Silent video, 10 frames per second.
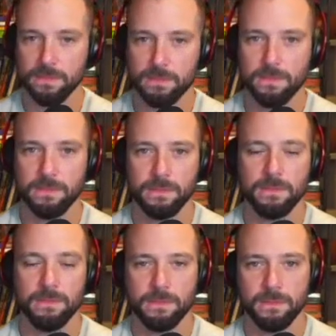
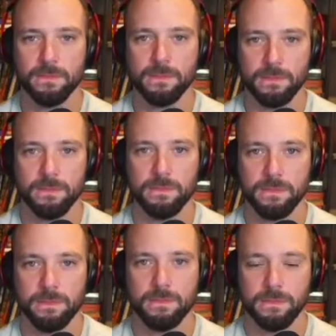
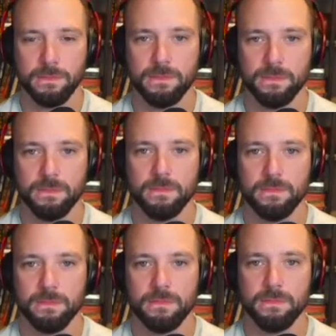
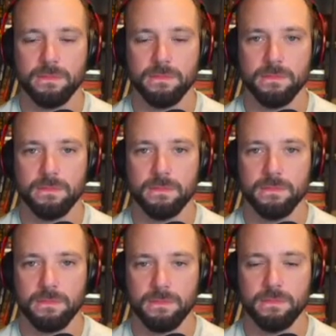
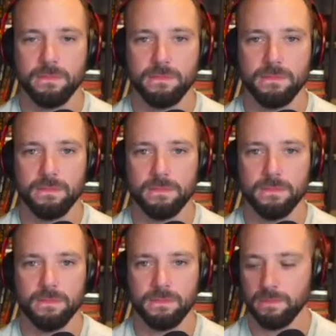
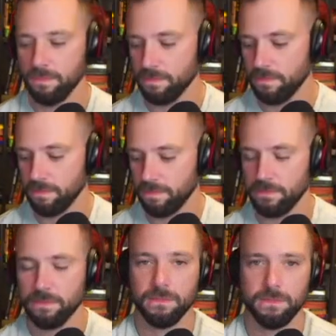
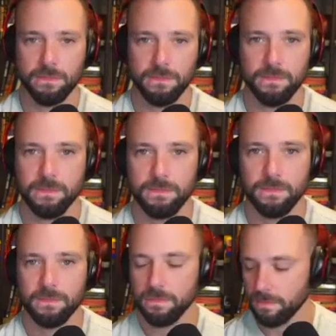
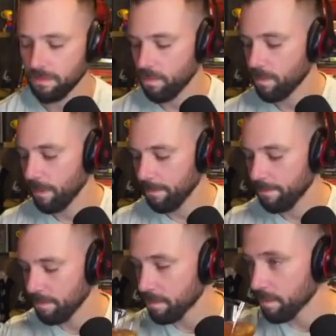
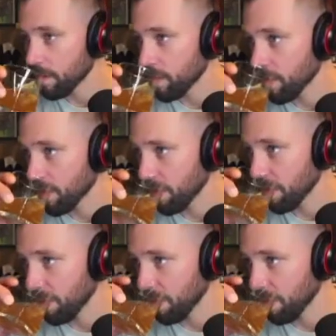The person shown says nothing.